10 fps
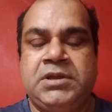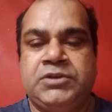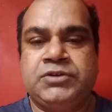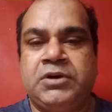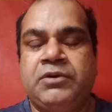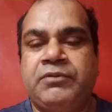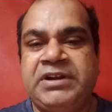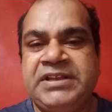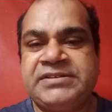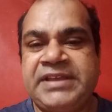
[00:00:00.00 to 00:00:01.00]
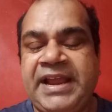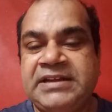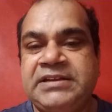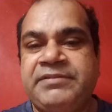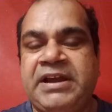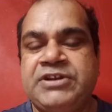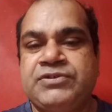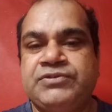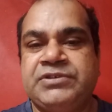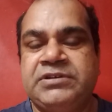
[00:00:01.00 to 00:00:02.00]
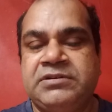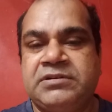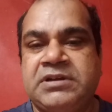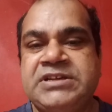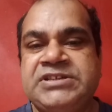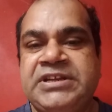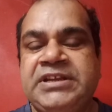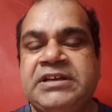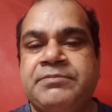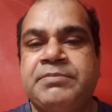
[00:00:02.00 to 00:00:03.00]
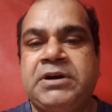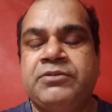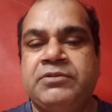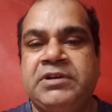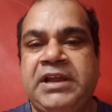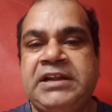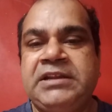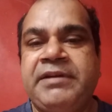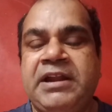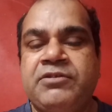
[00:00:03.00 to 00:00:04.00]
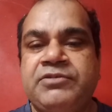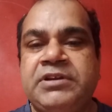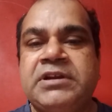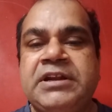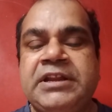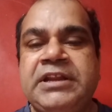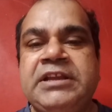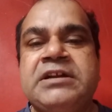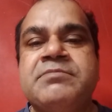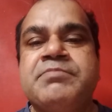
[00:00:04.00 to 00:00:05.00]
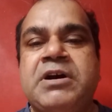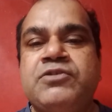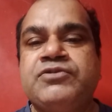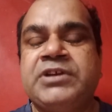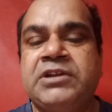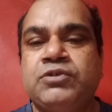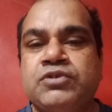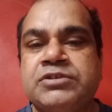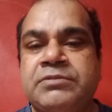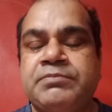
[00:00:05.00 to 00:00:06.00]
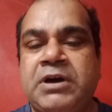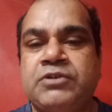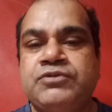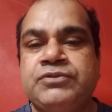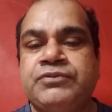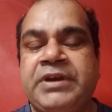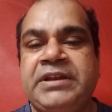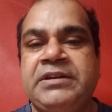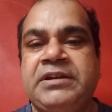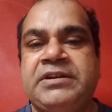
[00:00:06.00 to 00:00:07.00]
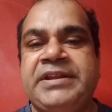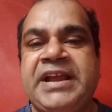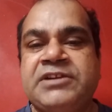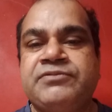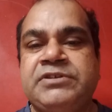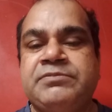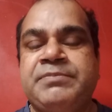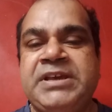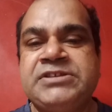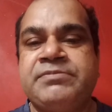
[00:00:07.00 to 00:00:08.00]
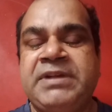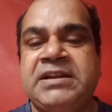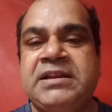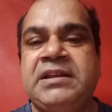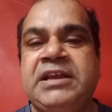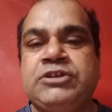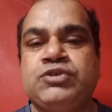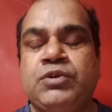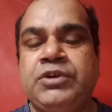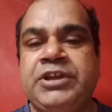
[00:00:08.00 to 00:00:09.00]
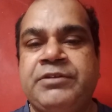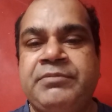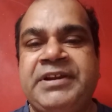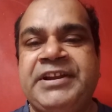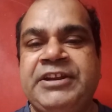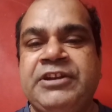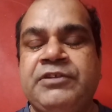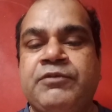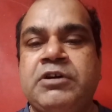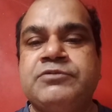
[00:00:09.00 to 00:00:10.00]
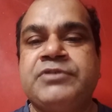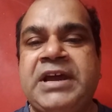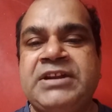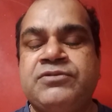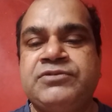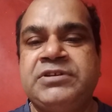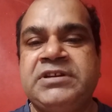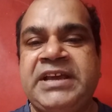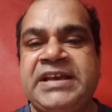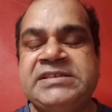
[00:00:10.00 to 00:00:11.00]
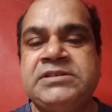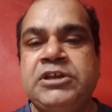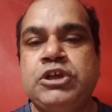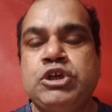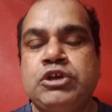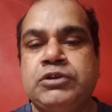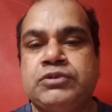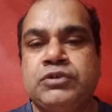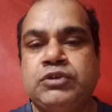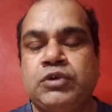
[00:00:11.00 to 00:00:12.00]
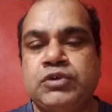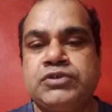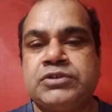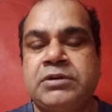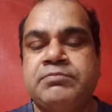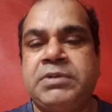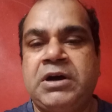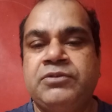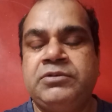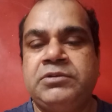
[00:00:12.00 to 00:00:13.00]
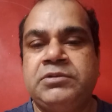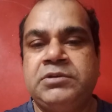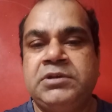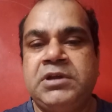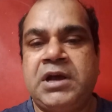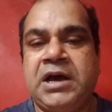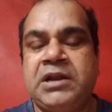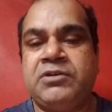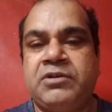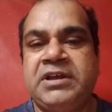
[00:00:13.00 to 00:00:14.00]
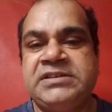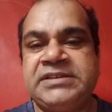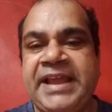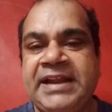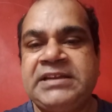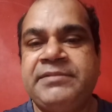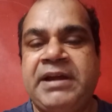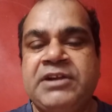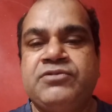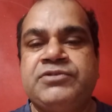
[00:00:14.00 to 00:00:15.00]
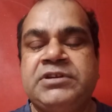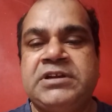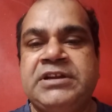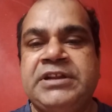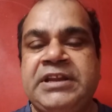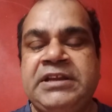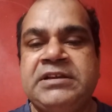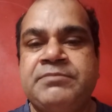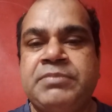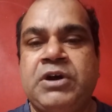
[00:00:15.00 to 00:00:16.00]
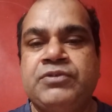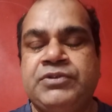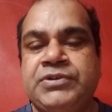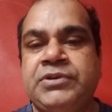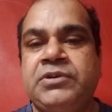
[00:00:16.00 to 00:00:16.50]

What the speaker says: So what is active hydrogen containing compound? Active hydrogen containing compounds are those compounds when it reacts with base metal like sodium and it evolves hydrogen gas. So those compounds are known as active hydrogen containing compounds.